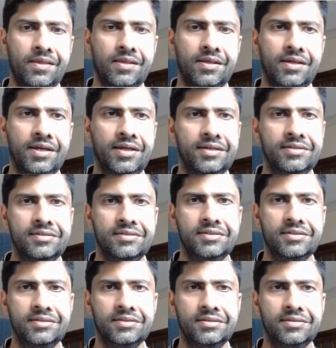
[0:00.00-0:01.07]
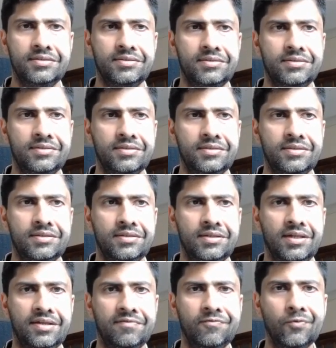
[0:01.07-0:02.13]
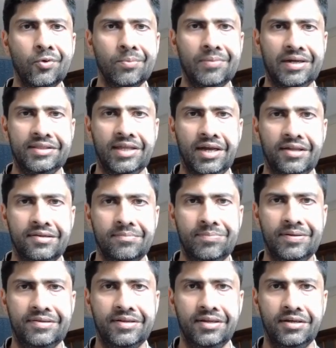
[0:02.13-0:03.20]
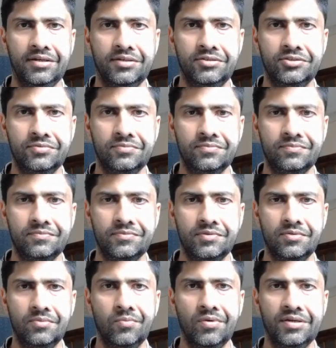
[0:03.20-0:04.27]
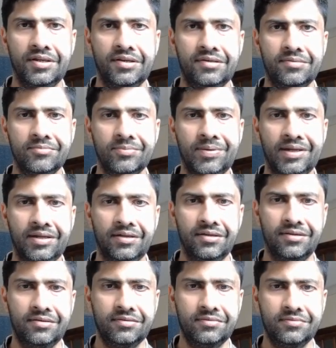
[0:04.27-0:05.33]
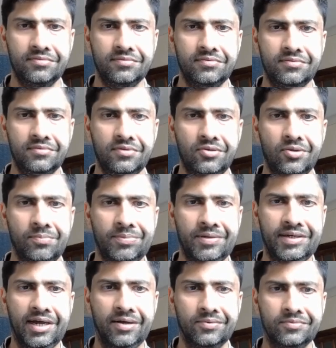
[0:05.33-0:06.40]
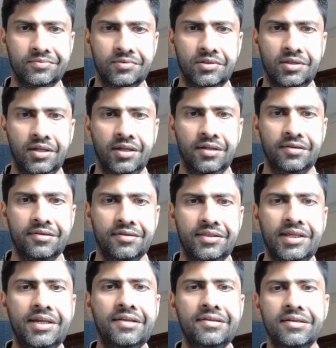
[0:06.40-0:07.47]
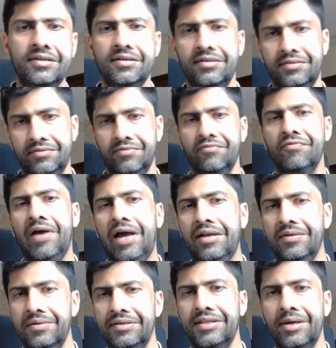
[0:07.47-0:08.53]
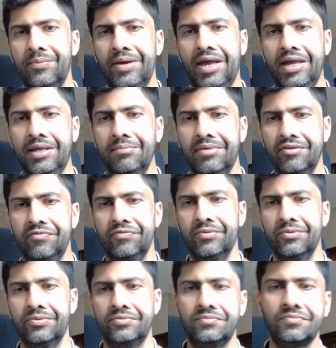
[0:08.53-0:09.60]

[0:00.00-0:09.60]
and let's format that as a percentage, 1 decimal place, copy down. So these are the values that we're aiming for.